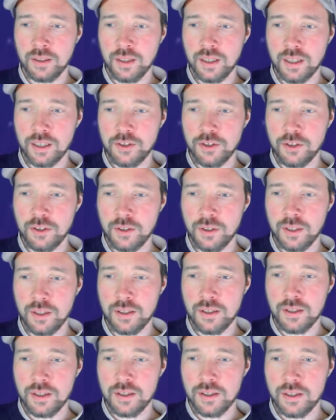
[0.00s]
actually is
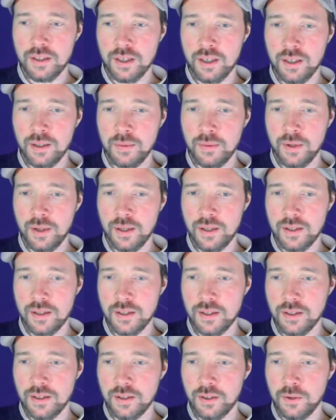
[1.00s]
the same as a
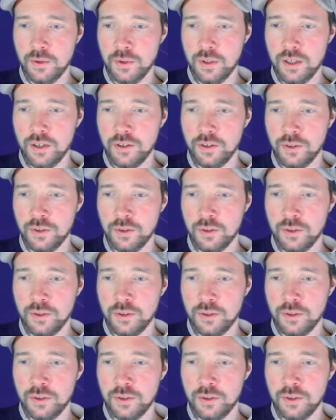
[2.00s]
square root,